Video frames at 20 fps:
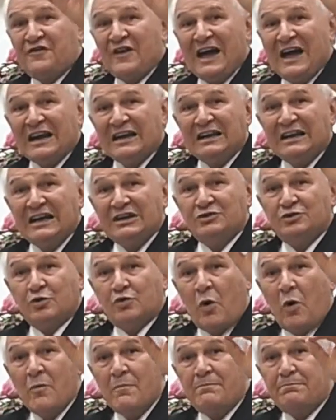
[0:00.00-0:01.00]
Jesus
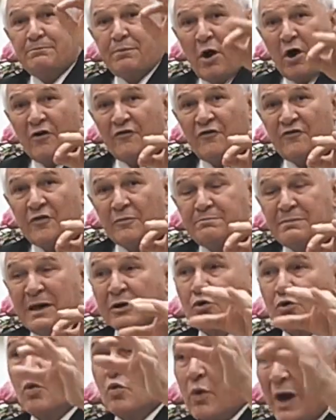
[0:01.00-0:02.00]
speaking
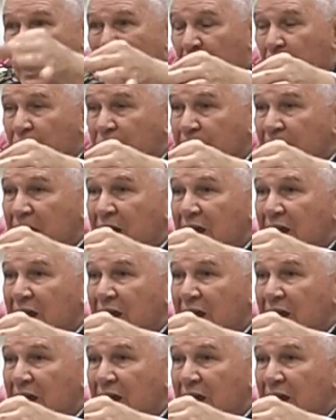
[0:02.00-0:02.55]
to his